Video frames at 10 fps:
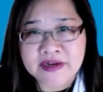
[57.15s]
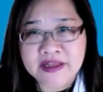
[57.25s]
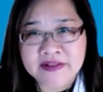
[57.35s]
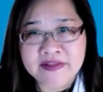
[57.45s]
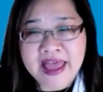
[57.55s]

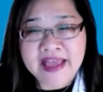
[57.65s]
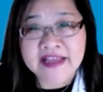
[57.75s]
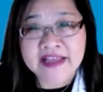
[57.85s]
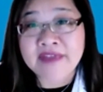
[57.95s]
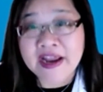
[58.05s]
and that
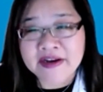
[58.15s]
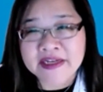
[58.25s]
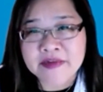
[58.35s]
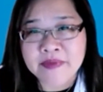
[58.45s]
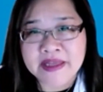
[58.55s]
can
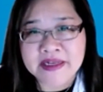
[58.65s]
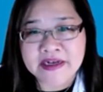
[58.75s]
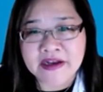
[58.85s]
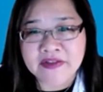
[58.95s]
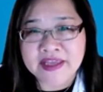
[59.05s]
vary
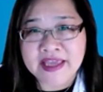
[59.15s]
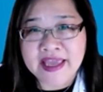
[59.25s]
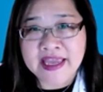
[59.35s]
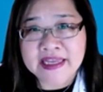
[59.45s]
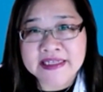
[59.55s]
depending on the
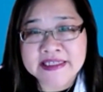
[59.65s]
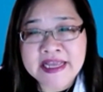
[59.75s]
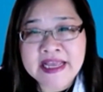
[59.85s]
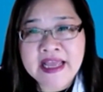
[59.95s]
age